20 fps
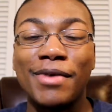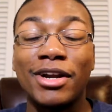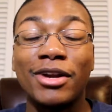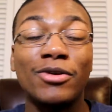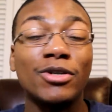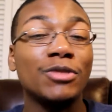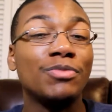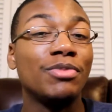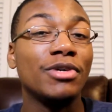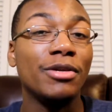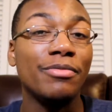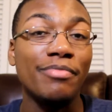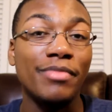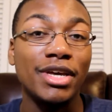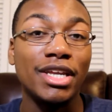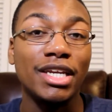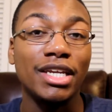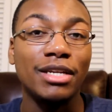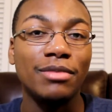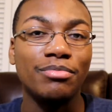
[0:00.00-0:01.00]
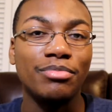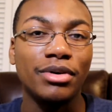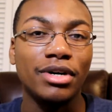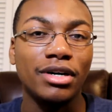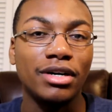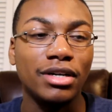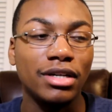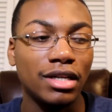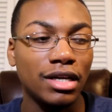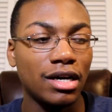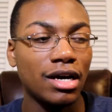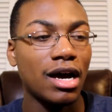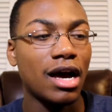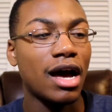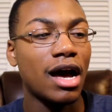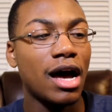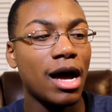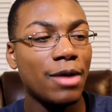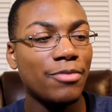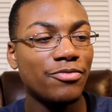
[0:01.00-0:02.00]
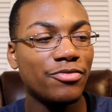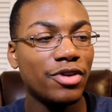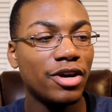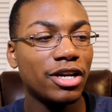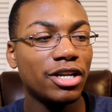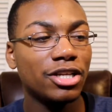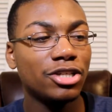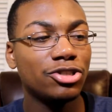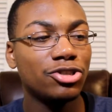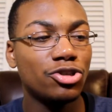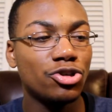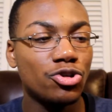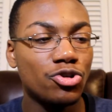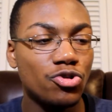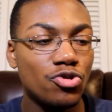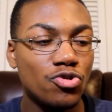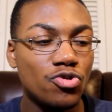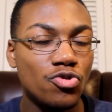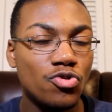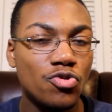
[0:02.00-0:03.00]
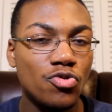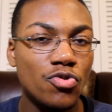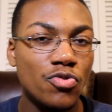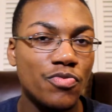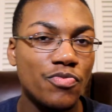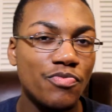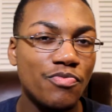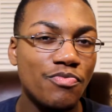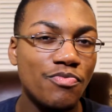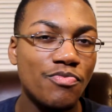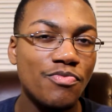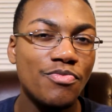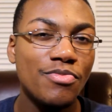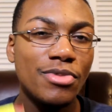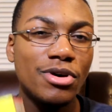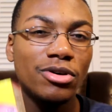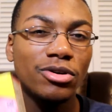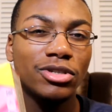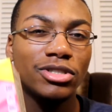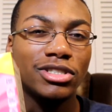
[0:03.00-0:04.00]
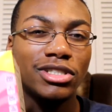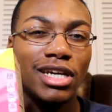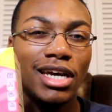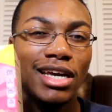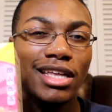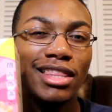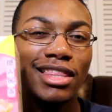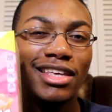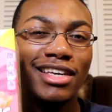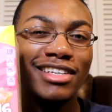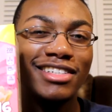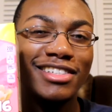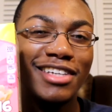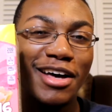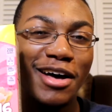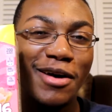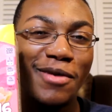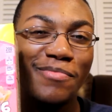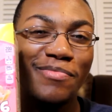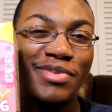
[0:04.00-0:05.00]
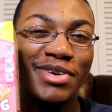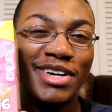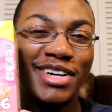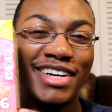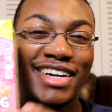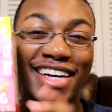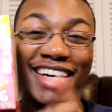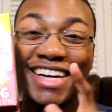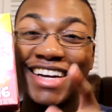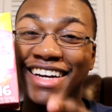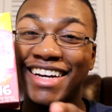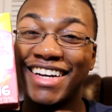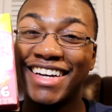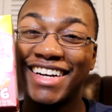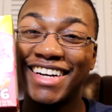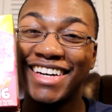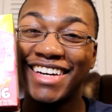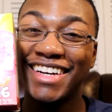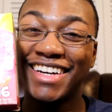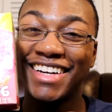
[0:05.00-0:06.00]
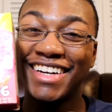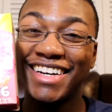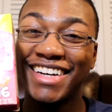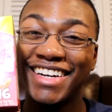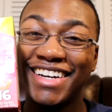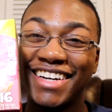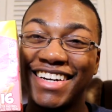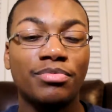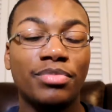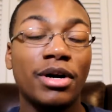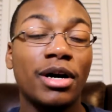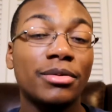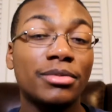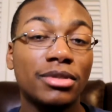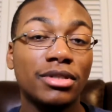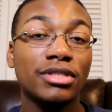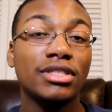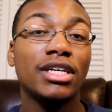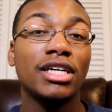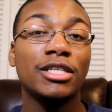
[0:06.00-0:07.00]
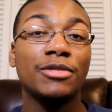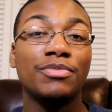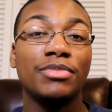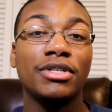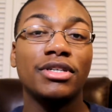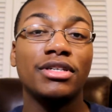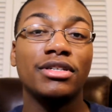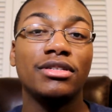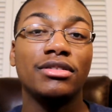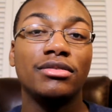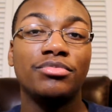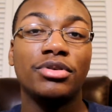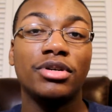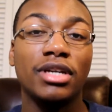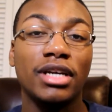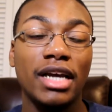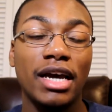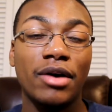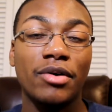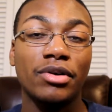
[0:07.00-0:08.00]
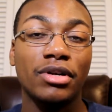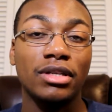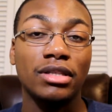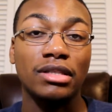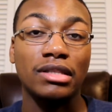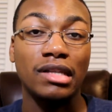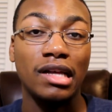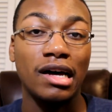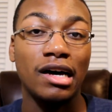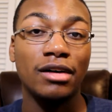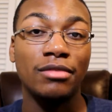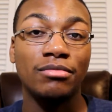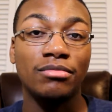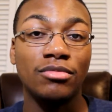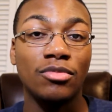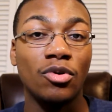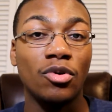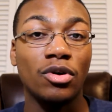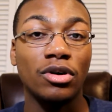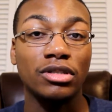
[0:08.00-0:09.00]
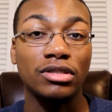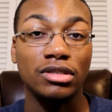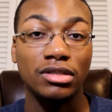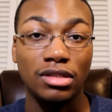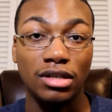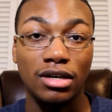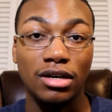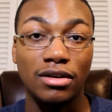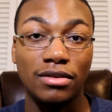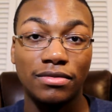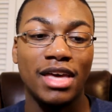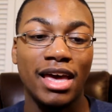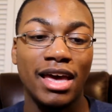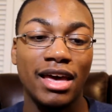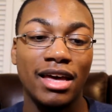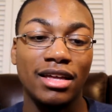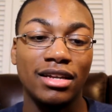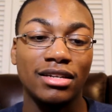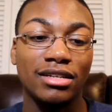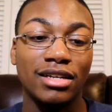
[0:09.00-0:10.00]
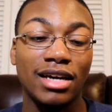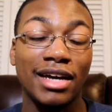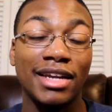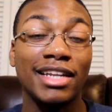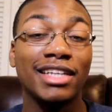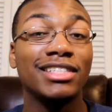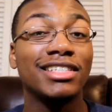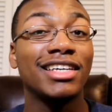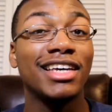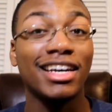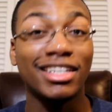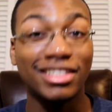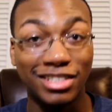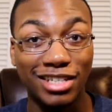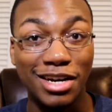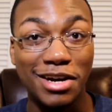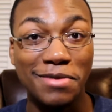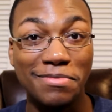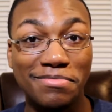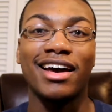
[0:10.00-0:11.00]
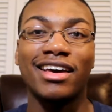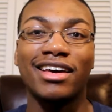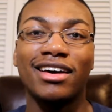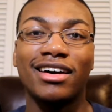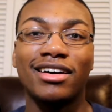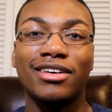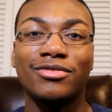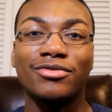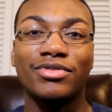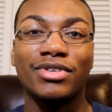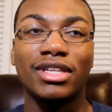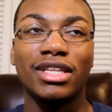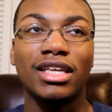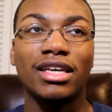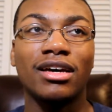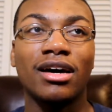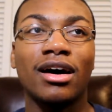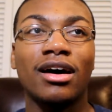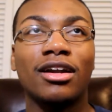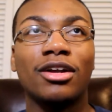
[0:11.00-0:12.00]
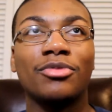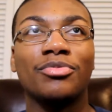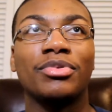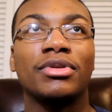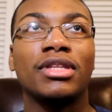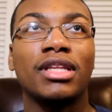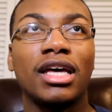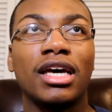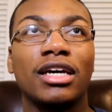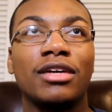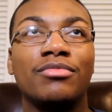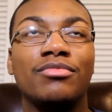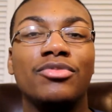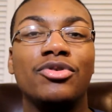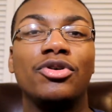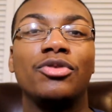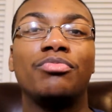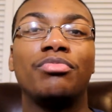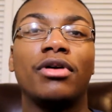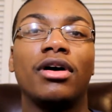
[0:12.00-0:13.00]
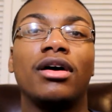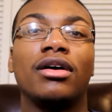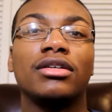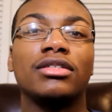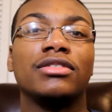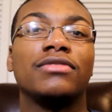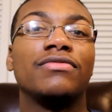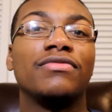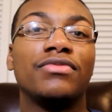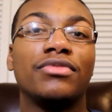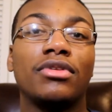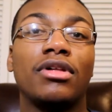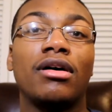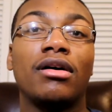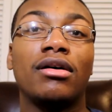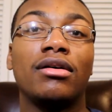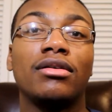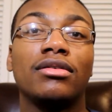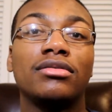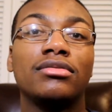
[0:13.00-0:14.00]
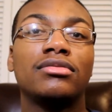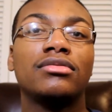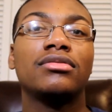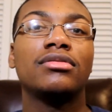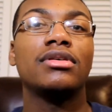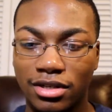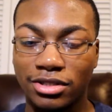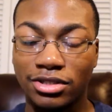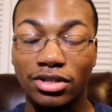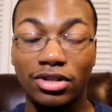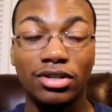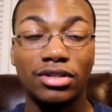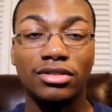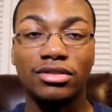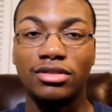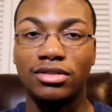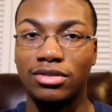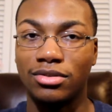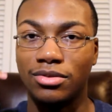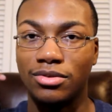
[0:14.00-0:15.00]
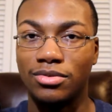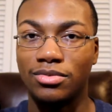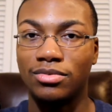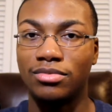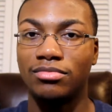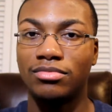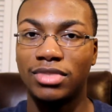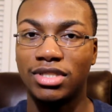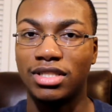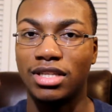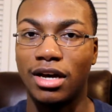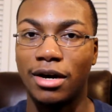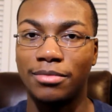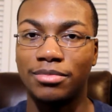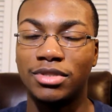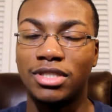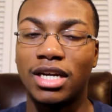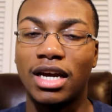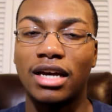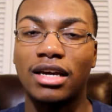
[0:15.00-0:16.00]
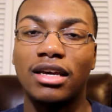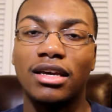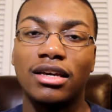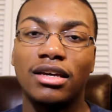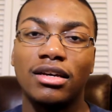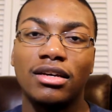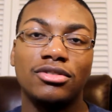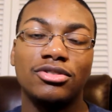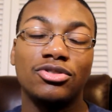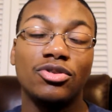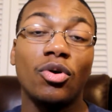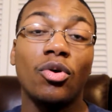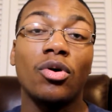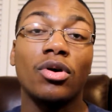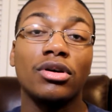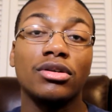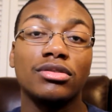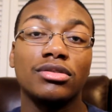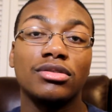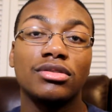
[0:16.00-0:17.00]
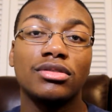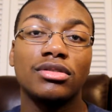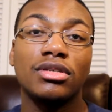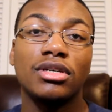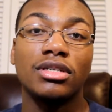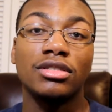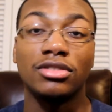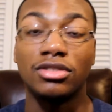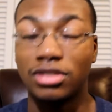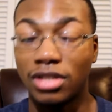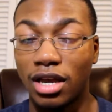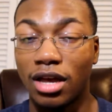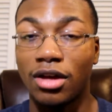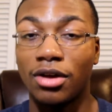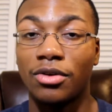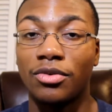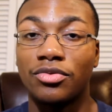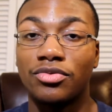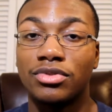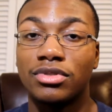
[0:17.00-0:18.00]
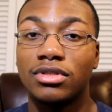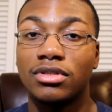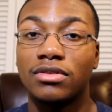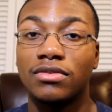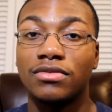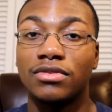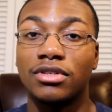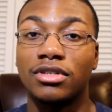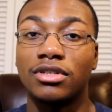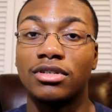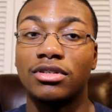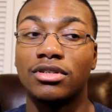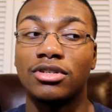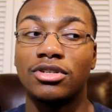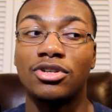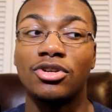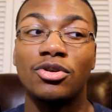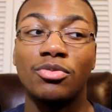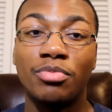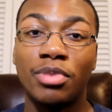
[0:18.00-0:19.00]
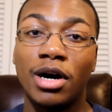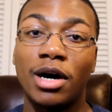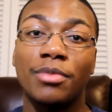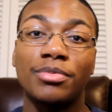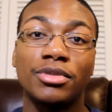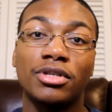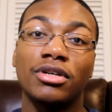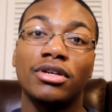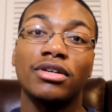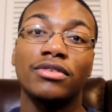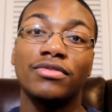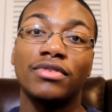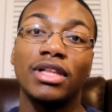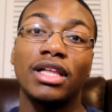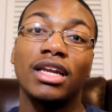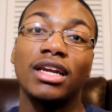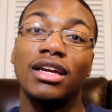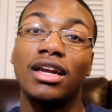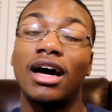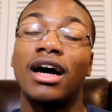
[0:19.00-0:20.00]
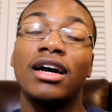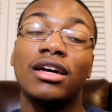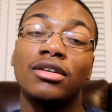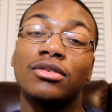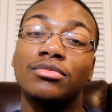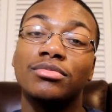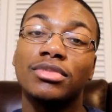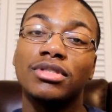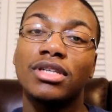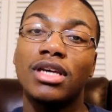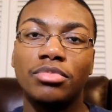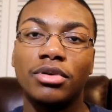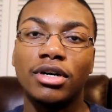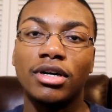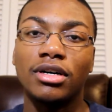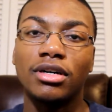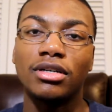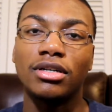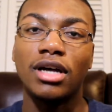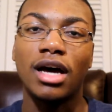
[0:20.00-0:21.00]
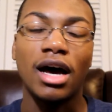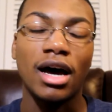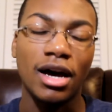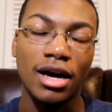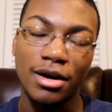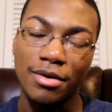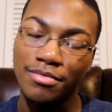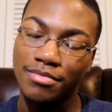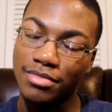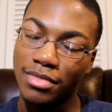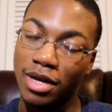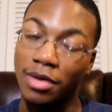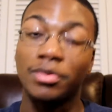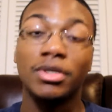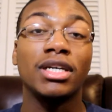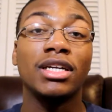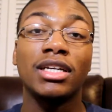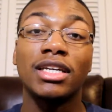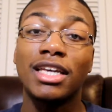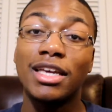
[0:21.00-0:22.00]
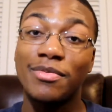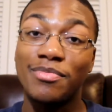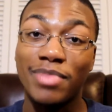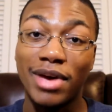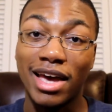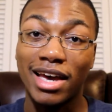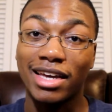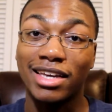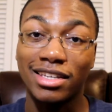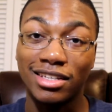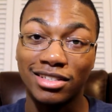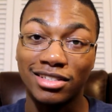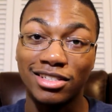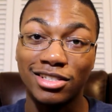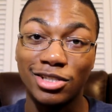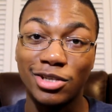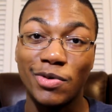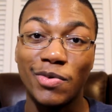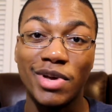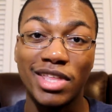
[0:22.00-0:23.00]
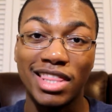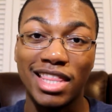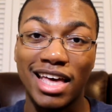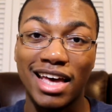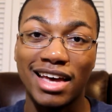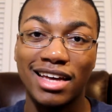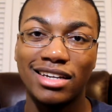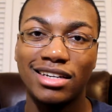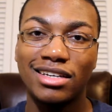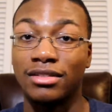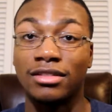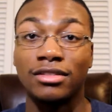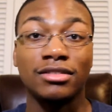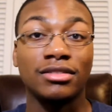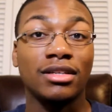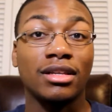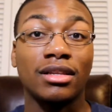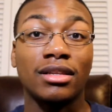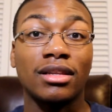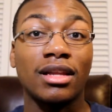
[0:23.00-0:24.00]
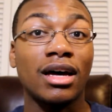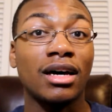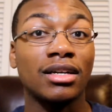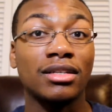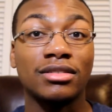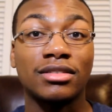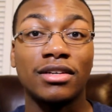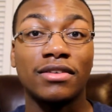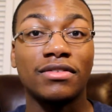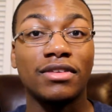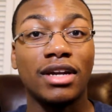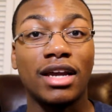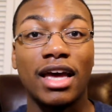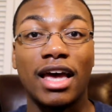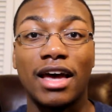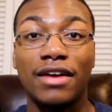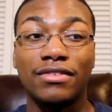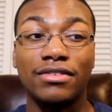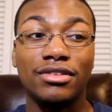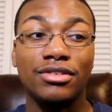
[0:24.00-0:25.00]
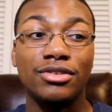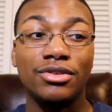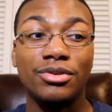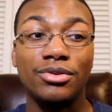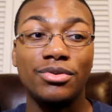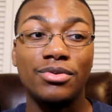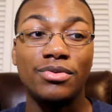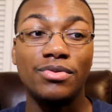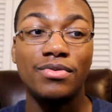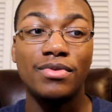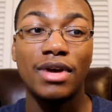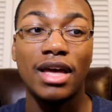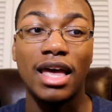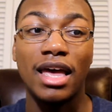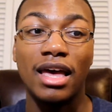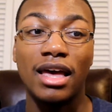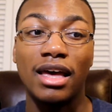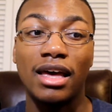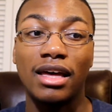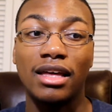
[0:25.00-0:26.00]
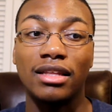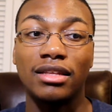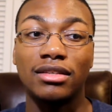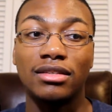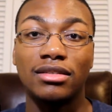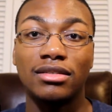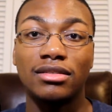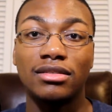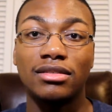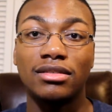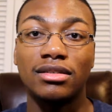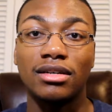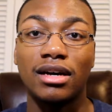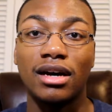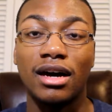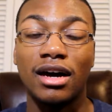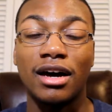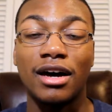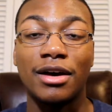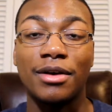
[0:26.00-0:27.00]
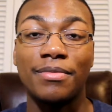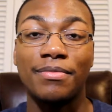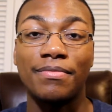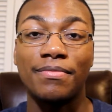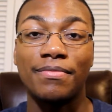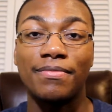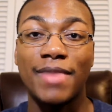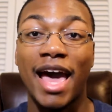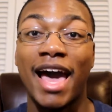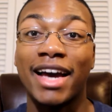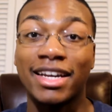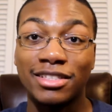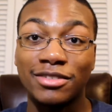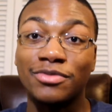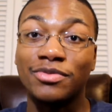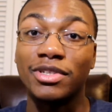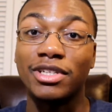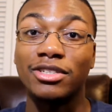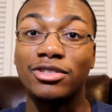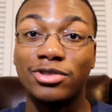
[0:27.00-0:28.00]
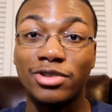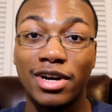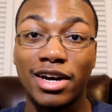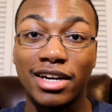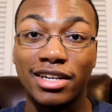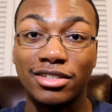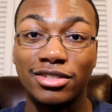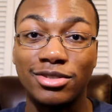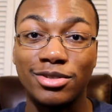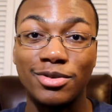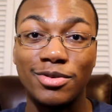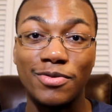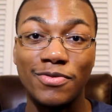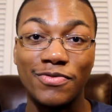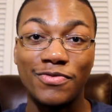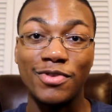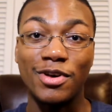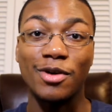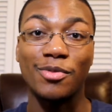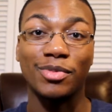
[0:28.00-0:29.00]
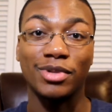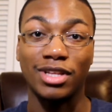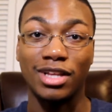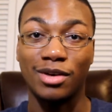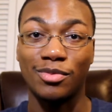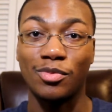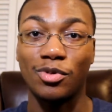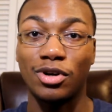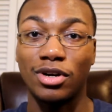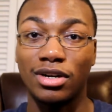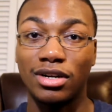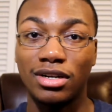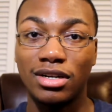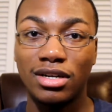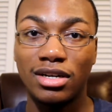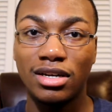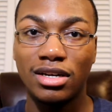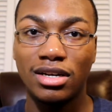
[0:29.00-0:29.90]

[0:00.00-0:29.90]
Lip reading: I know it's been a minute, but I'm ready to milkshake things up. Poptarts has been putting out a lot more stuff, and I need to catch up. I got really caught up in like mukbangs and vlogs. I started to stop checking stores and shelves for new Poptart related items, but I'm gonna get back into doing that. There's a lot of stuff that I have to do, and I'm actively trying to film a lot more